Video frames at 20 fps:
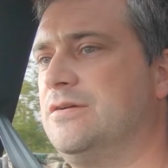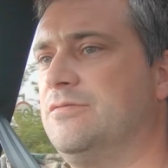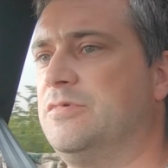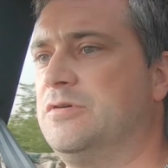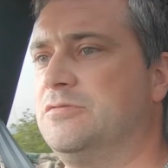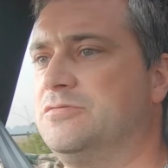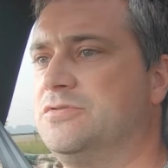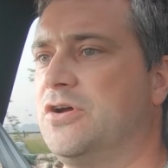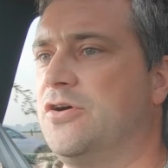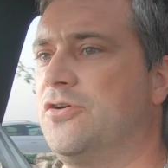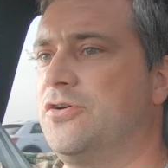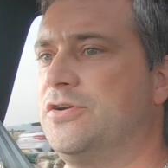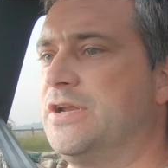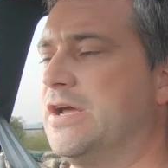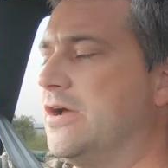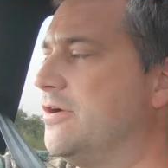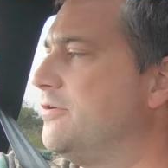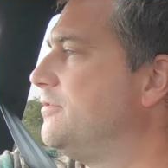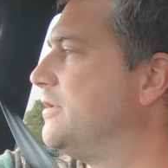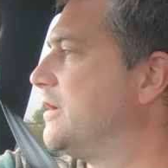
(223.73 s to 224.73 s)
We'll
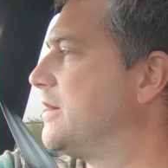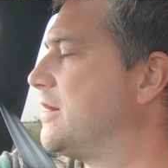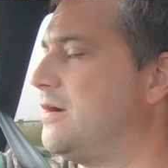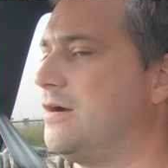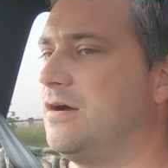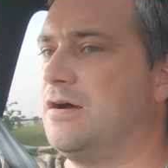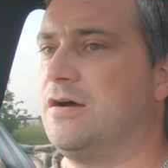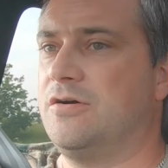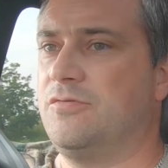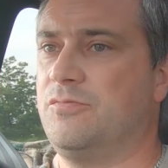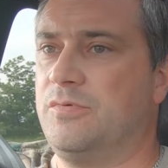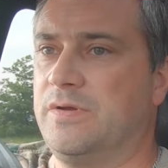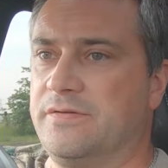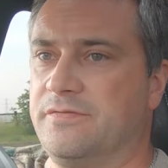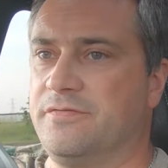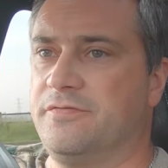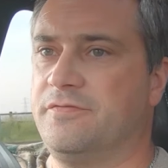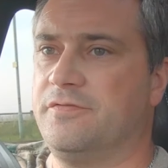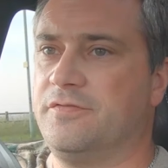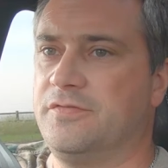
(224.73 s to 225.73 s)
dyno the car
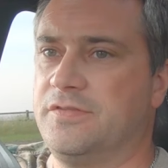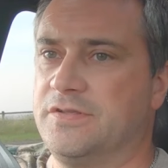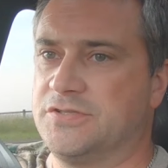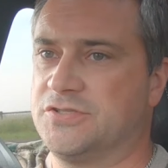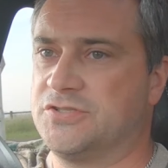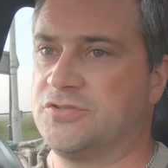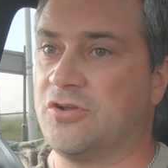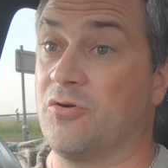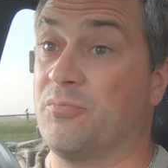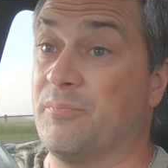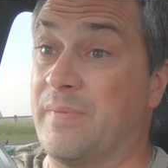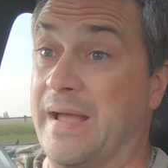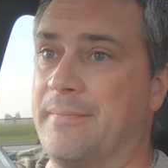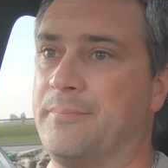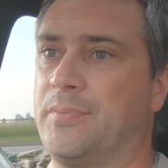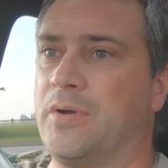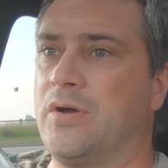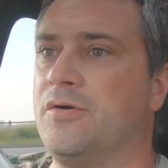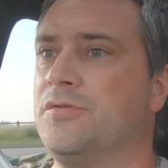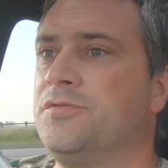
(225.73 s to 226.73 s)
with the stock
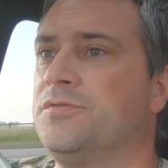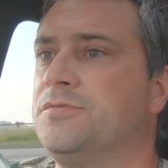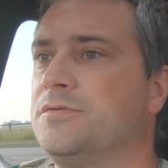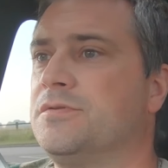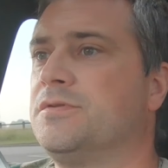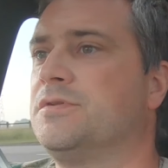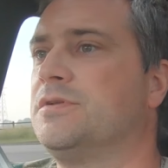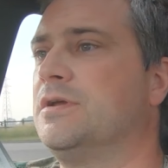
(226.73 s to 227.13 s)
map on.